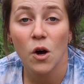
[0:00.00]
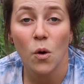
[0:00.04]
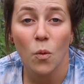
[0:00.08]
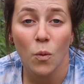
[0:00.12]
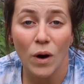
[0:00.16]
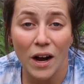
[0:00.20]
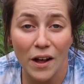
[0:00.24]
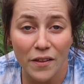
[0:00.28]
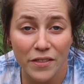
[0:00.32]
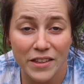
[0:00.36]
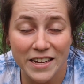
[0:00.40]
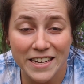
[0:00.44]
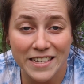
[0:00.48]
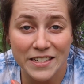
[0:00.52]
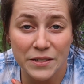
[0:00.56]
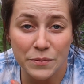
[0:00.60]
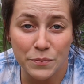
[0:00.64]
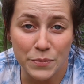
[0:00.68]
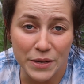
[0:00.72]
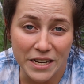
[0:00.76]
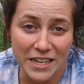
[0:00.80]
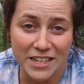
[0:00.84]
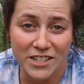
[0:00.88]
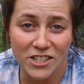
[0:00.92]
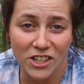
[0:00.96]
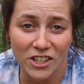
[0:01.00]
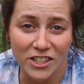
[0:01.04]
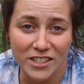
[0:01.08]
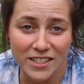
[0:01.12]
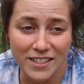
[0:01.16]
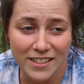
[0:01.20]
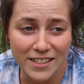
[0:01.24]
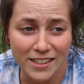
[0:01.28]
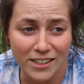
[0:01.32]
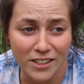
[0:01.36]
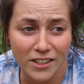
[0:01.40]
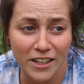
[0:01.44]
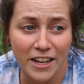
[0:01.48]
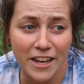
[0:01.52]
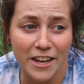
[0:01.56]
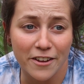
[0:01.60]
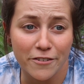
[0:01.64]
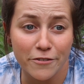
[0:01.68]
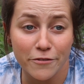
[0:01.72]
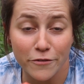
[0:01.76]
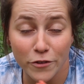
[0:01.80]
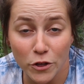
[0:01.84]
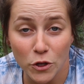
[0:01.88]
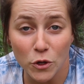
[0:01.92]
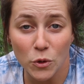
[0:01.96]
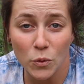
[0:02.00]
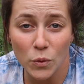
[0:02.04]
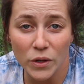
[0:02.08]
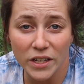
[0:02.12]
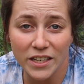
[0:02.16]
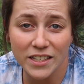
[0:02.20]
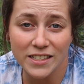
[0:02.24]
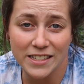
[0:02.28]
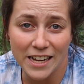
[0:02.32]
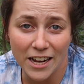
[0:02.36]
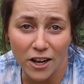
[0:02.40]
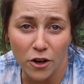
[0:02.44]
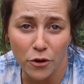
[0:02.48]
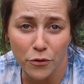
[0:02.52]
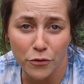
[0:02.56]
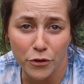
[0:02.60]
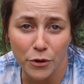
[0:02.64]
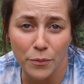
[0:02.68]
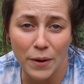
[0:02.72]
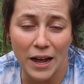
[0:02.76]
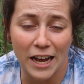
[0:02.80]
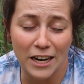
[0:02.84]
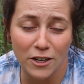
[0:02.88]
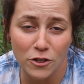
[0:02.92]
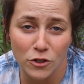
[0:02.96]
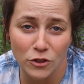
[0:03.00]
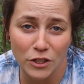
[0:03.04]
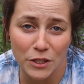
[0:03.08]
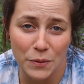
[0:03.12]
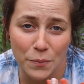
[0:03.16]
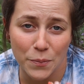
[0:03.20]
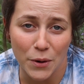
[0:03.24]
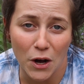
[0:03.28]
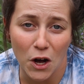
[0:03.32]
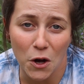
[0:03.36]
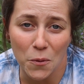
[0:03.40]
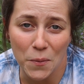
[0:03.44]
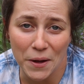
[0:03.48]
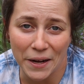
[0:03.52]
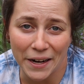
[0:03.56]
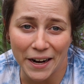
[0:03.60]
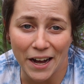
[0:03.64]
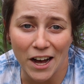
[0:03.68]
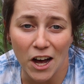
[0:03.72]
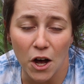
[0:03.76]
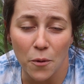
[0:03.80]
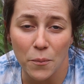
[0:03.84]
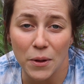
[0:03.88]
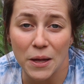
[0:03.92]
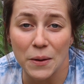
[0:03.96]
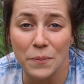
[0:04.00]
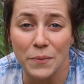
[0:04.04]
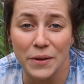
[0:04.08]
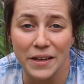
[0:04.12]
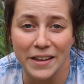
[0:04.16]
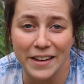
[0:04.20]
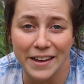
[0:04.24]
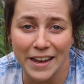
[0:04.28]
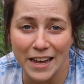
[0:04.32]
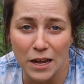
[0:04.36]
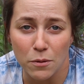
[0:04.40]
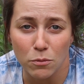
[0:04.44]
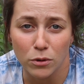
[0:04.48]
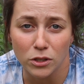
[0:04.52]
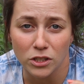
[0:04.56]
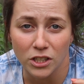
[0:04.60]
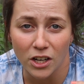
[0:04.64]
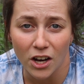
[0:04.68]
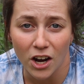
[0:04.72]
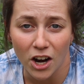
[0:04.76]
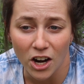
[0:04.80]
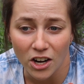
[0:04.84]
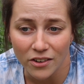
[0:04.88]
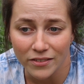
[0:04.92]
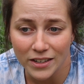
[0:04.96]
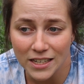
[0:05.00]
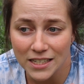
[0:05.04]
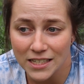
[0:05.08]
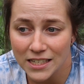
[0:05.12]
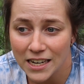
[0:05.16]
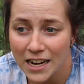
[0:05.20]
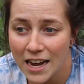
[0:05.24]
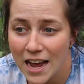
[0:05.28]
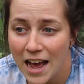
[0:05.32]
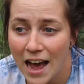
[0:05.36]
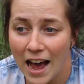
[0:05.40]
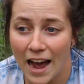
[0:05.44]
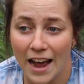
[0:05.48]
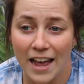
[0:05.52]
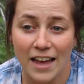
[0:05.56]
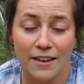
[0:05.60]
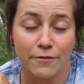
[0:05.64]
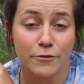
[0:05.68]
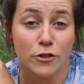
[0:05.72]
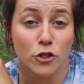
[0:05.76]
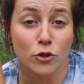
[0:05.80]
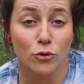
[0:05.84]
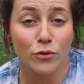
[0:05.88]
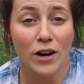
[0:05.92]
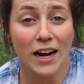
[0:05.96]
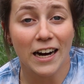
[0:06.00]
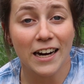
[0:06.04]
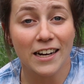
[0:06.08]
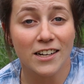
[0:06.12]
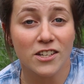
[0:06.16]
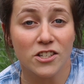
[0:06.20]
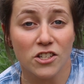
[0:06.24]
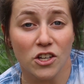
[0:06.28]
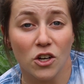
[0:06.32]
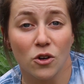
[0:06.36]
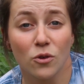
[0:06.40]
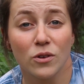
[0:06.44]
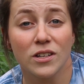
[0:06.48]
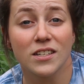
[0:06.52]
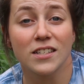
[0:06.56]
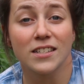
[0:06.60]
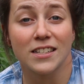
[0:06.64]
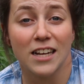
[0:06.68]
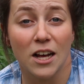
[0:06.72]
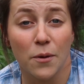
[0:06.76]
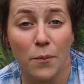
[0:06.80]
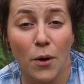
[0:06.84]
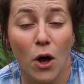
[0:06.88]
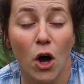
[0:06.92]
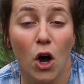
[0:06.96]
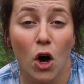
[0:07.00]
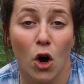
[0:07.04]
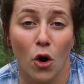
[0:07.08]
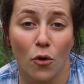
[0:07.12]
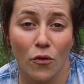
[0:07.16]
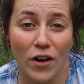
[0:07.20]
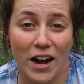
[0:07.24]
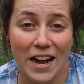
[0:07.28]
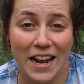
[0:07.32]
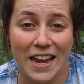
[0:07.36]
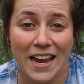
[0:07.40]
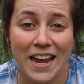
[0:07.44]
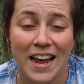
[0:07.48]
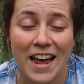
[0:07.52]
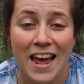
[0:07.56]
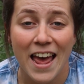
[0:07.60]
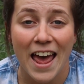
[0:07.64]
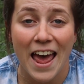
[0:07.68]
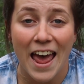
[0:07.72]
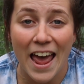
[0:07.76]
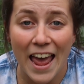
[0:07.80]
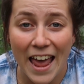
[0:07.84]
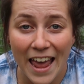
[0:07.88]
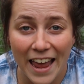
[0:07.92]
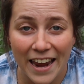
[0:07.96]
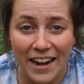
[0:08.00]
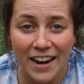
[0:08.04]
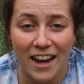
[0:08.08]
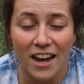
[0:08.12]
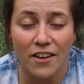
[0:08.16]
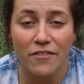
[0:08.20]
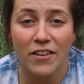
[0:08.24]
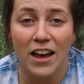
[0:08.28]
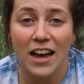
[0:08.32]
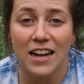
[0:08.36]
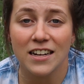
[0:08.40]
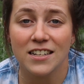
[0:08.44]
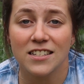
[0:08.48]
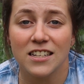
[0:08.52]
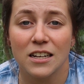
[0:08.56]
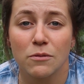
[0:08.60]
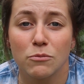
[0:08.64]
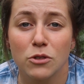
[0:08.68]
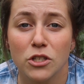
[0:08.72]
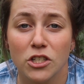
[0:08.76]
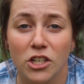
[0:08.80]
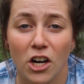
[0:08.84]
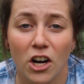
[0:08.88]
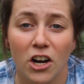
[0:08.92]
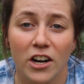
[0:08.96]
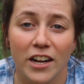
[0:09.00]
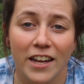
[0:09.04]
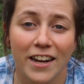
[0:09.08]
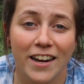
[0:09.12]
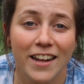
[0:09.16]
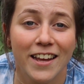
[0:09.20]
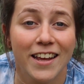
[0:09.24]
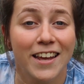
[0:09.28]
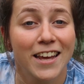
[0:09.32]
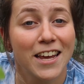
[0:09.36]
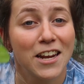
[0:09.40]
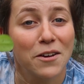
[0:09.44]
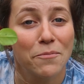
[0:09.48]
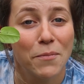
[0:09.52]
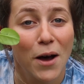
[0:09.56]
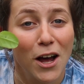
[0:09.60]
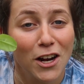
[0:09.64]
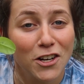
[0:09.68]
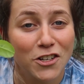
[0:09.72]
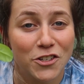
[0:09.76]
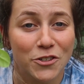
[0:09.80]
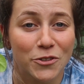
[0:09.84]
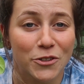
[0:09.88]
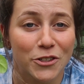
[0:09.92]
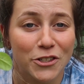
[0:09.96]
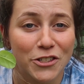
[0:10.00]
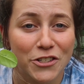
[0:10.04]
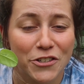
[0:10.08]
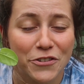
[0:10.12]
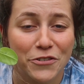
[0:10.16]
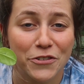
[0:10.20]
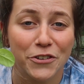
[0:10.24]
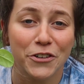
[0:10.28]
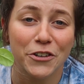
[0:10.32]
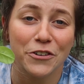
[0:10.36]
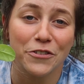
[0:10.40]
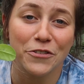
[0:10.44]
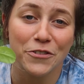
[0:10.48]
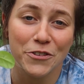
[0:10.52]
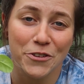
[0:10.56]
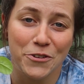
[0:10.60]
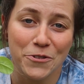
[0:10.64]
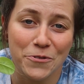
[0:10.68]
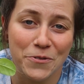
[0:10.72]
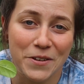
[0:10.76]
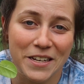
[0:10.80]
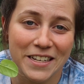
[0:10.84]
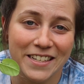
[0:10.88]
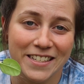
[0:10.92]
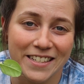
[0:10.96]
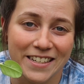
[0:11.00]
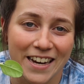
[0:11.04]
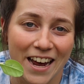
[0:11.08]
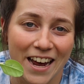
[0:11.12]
While these beets are still a few weeks out from actually bulbing up and being able to harvest, I have direct sown some already, and I've had some started in modules for a few weeks